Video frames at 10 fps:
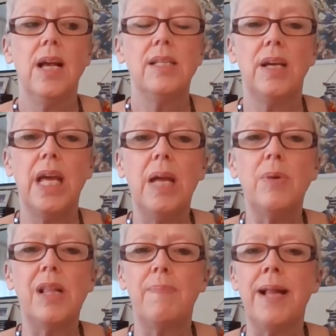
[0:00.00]
So he
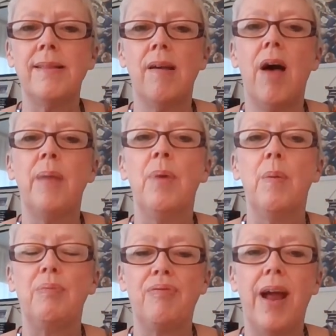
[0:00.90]
would spend time
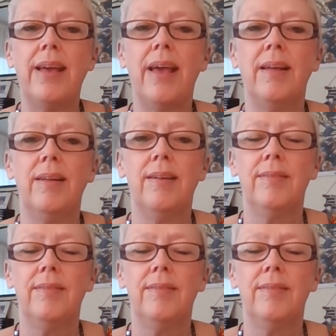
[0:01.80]
praying.